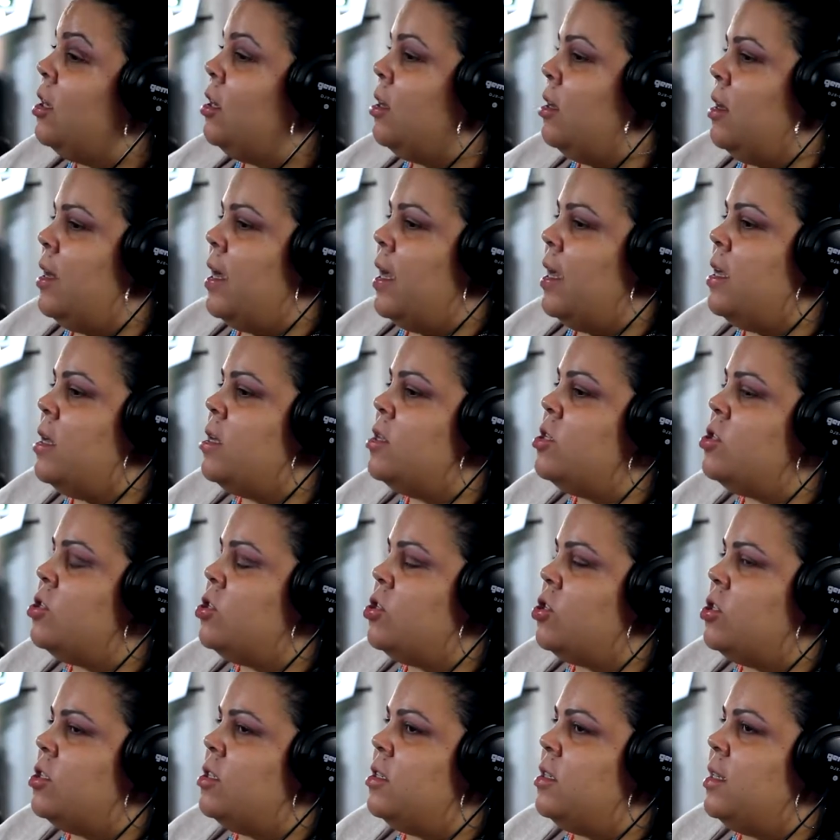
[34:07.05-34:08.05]
her. I
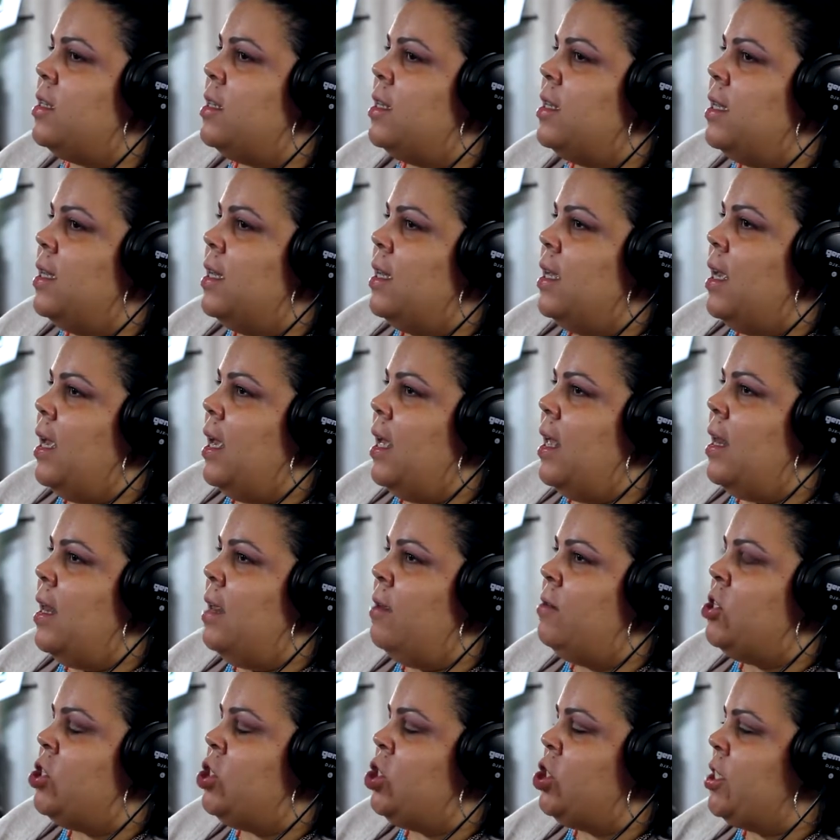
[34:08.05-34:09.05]
understood, and
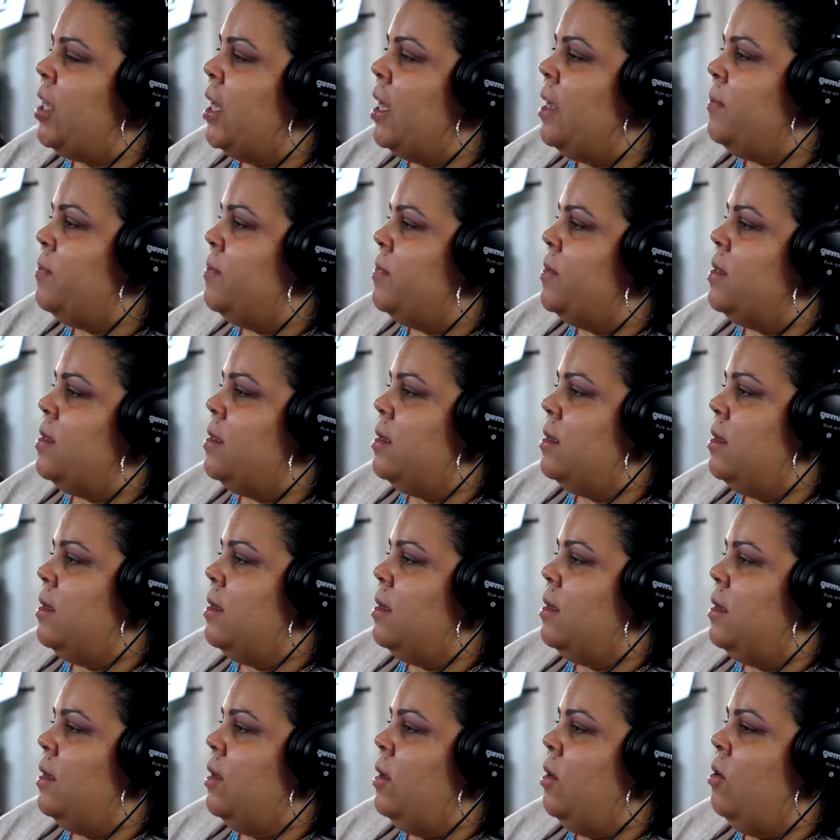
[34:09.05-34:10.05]
it shaped,
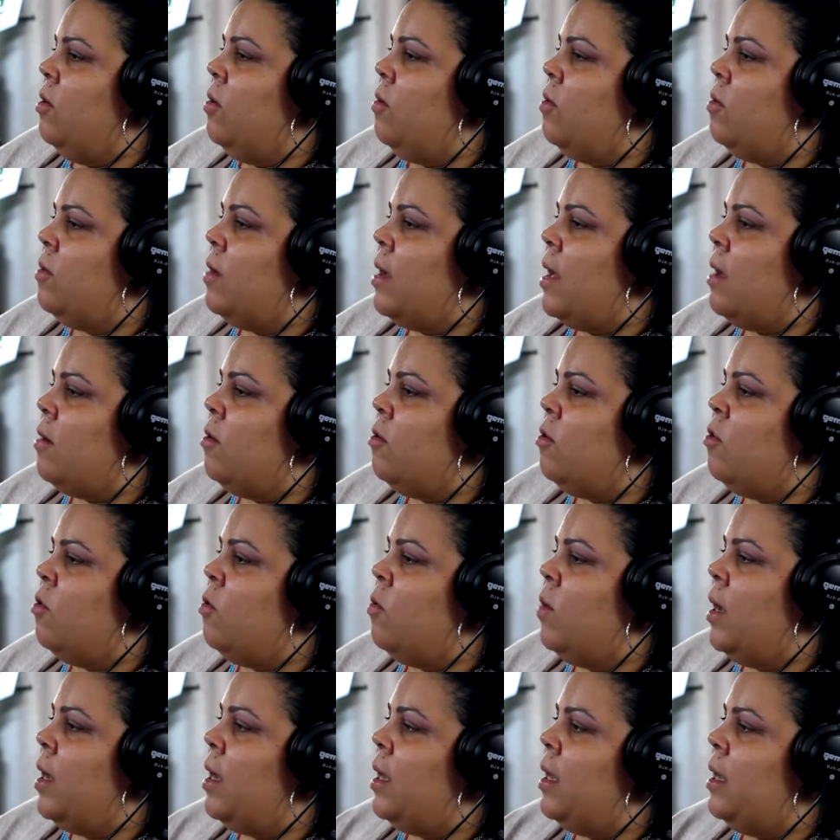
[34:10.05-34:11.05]
how
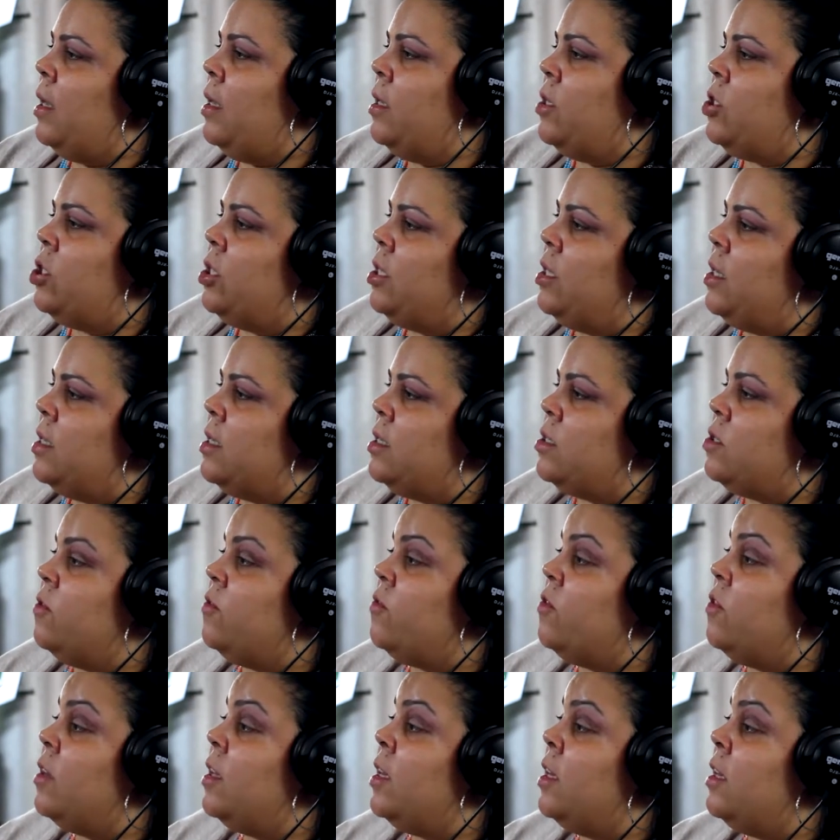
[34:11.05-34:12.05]
quickly she is to
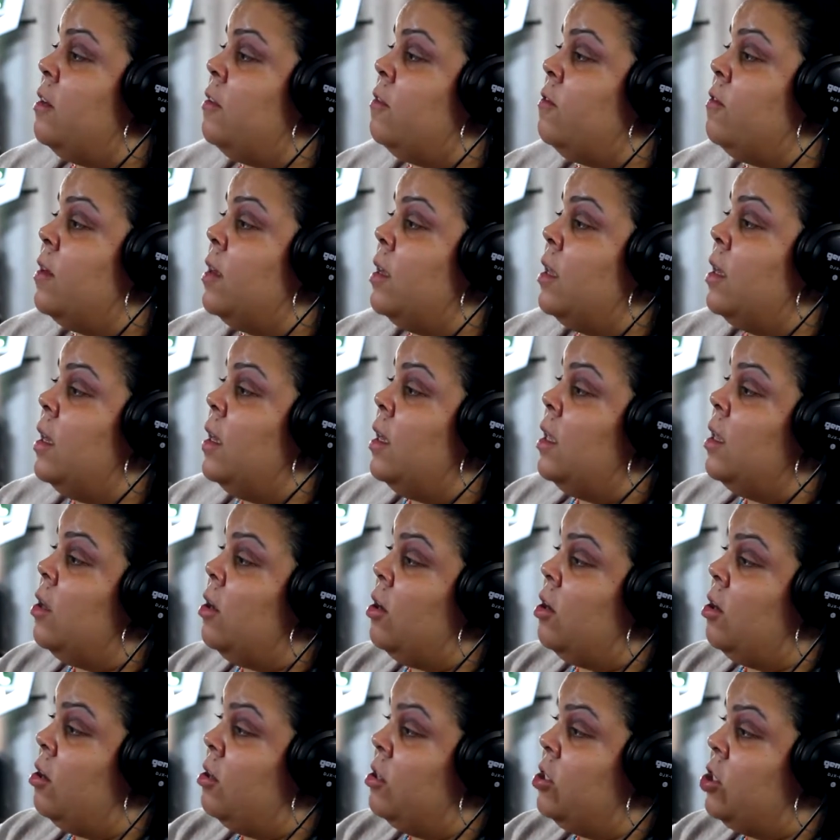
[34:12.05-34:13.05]
forgive
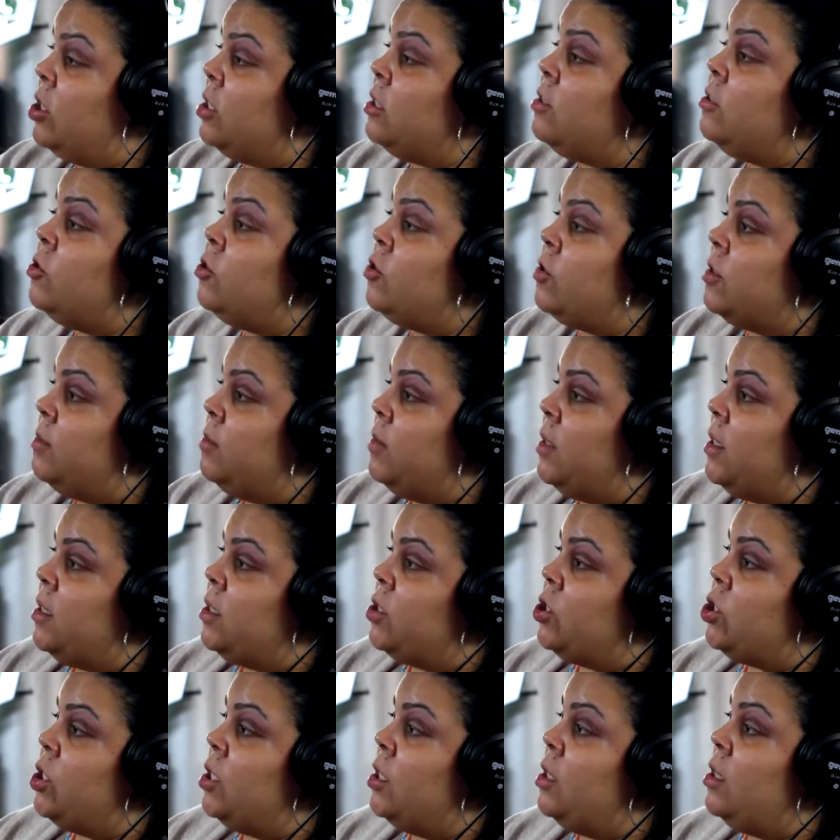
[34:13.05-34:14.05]
her children
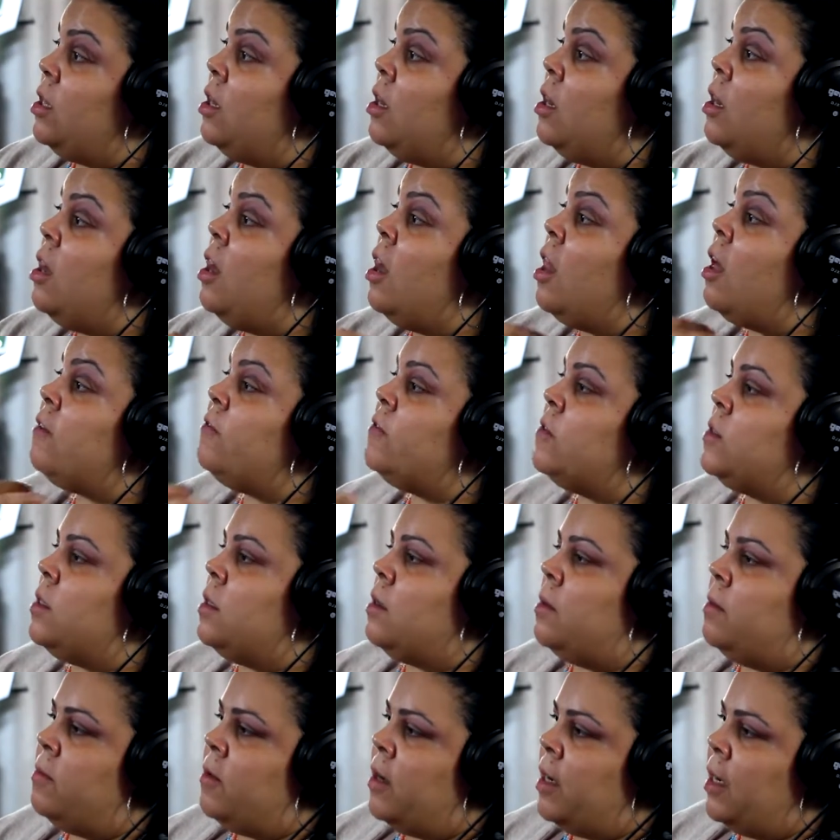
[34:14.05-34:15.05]
because she loves
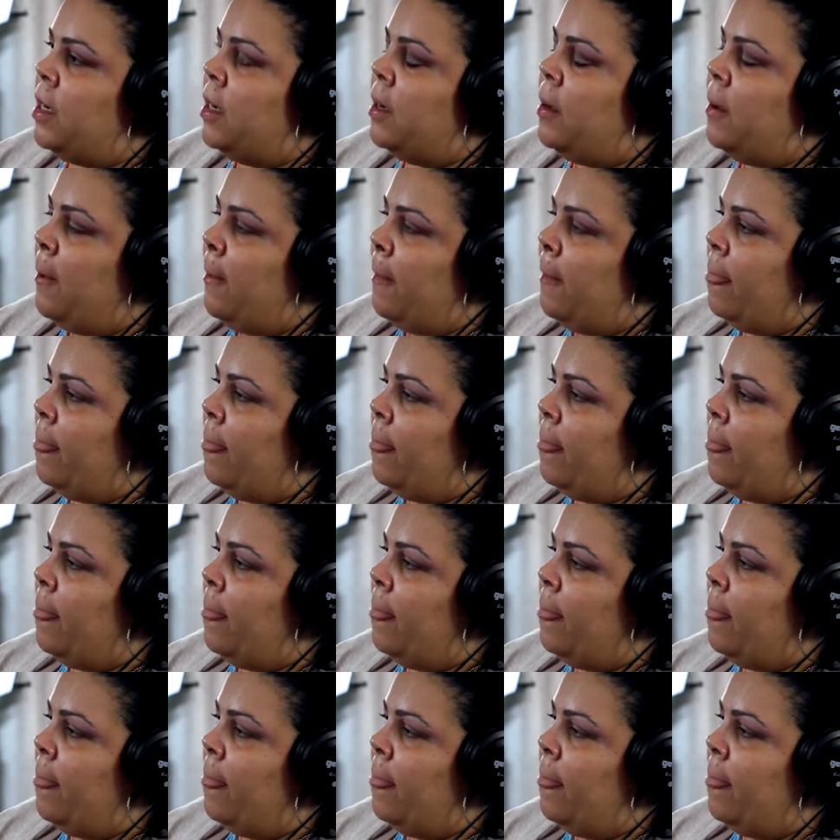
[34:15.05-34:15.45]
them, right?